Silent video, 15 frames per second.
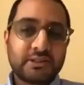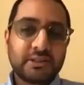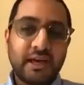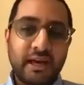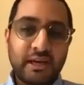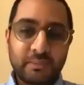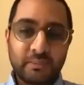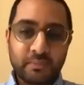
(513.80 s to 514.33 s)

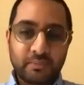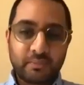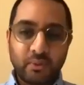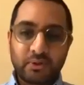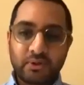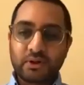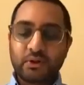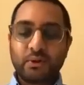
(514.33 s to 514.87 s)
and
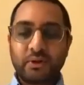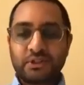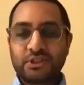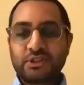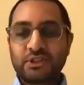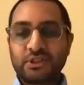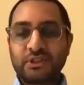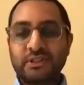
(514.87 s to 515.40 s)
important
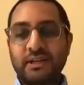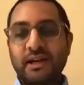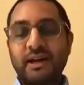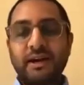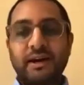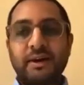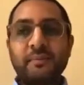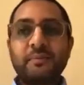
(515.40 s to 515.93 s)
question.
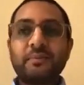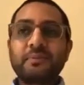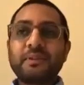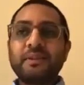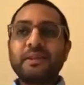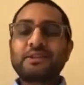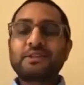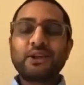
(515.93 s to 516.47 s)

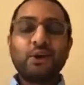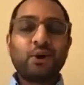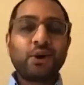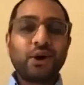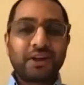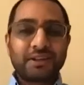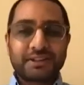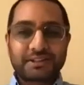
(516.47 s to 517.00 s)
It's a long
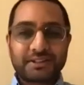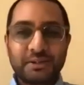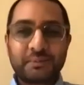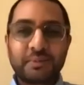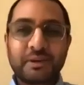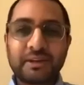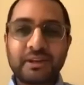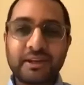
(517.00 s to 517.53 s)
answer,
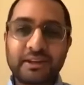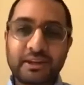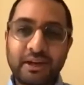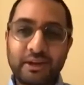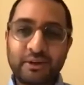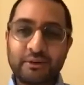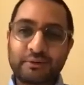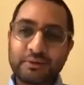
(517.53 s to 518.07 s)
but like
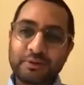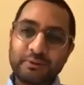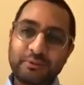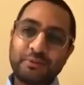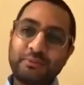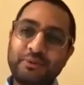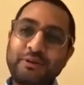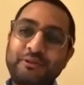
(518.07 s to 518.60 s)

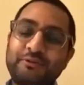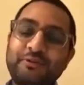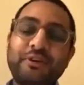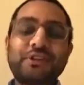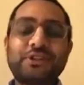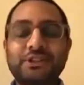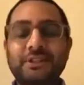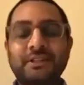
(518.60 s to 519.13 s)
the brief
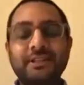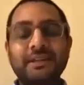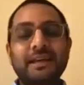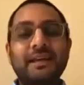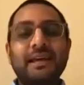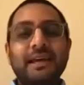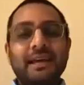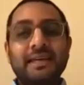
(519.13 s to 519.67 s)
version
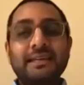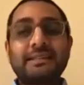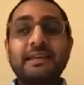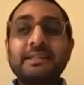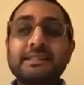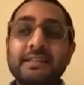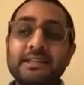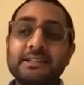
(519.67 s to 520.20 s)
is that
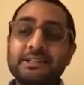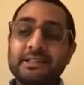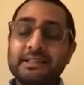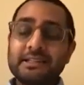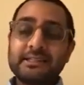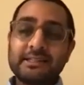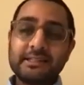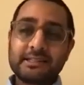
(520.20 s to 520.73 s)
essentially
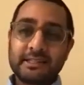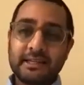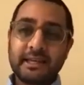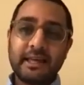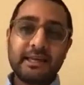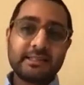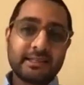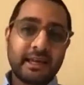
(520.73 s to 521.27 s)
since the
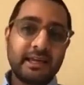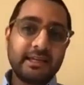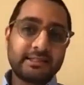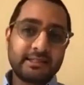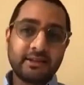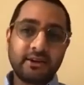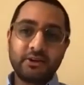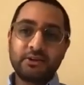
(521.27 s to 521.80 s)
late
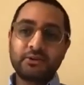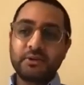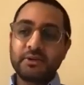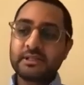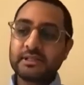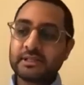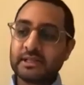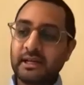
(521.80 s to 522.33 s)

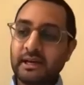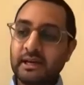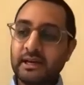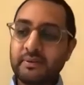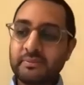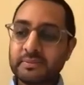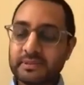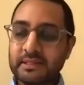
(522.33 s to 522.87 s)

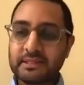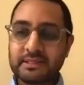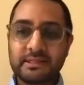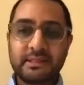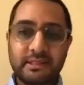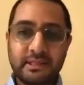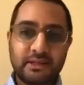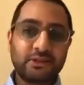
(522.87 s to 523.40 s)
1800s, since
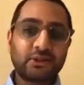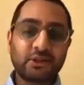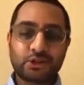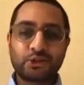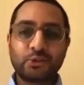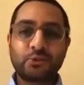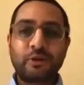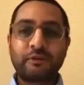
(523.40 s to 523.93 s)
the
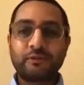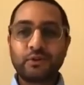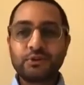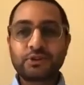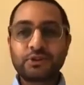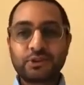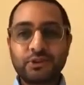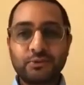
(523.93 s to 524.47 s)
Industrial
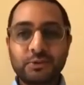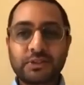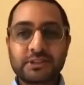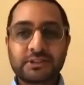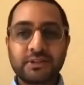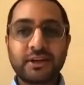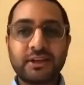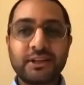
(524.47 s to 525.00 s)
Revolution, which
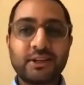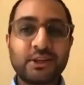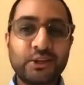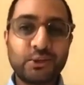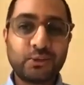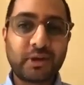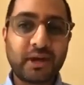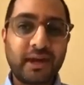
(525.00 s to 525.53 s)
started in the
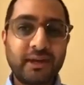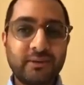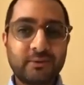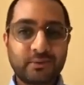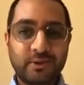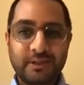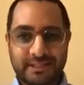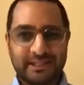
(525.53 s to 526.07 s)
UK,
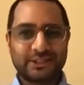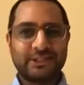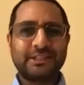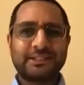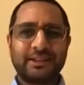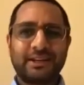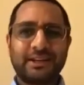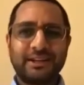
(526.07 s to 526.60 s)
essentially
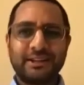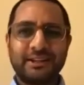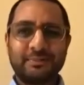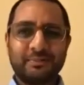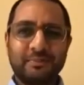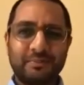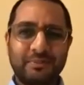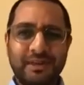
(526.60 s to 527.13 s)
started in
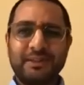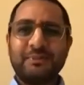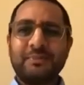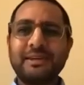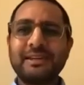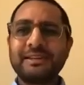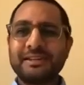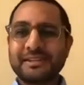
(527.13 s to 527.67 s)
the
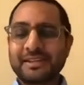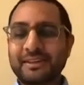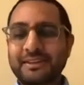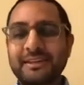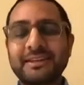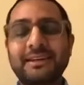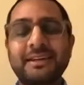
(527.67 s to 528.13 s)
Midlands, I think,